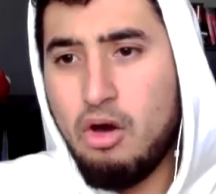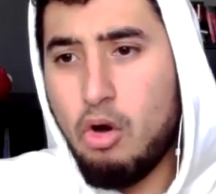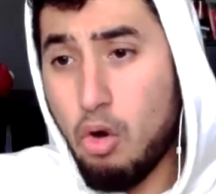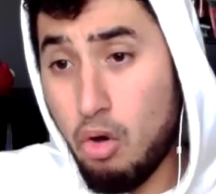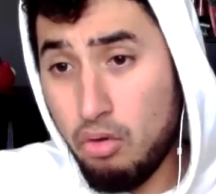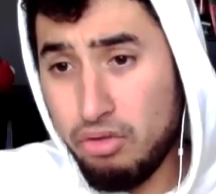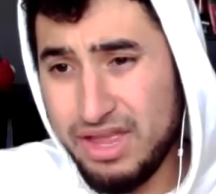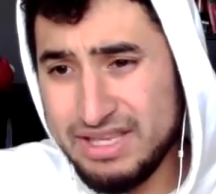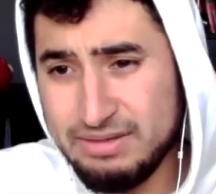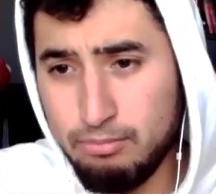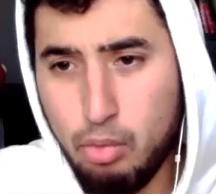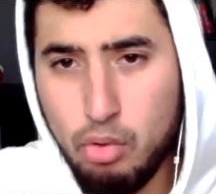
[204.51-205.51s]
All that's
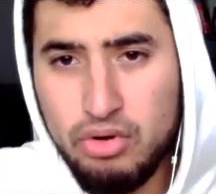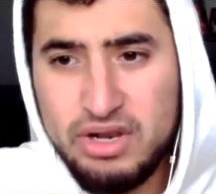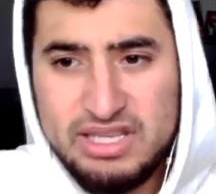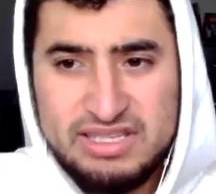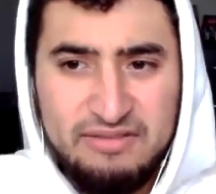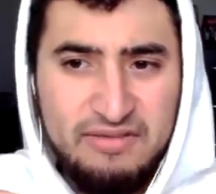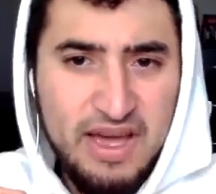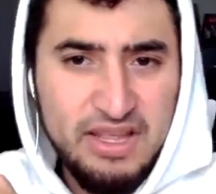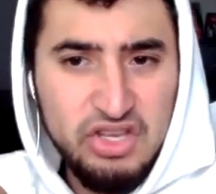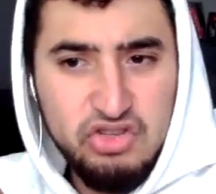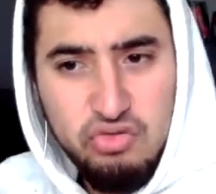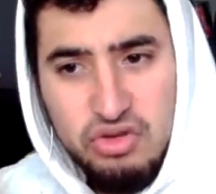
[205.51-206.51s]
important is the fact
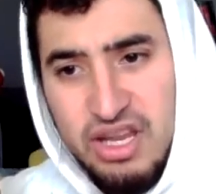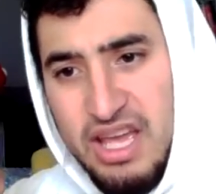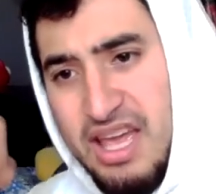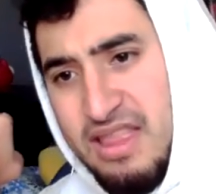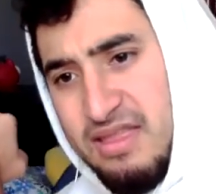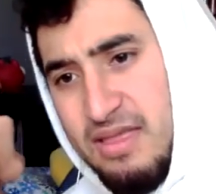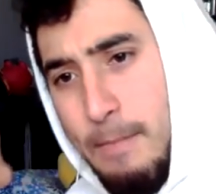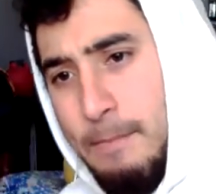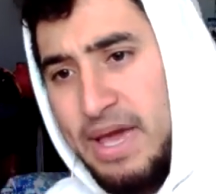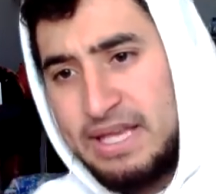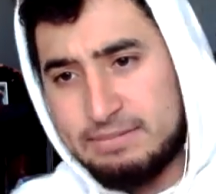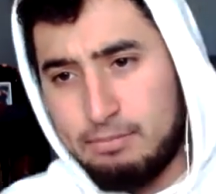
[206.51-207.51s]
that you can hit the
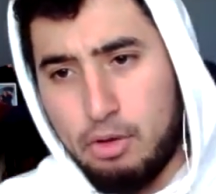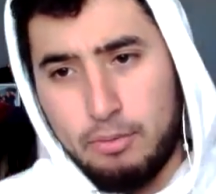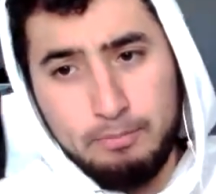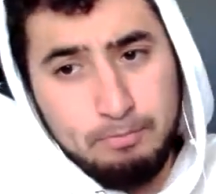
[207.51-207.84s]
baseball.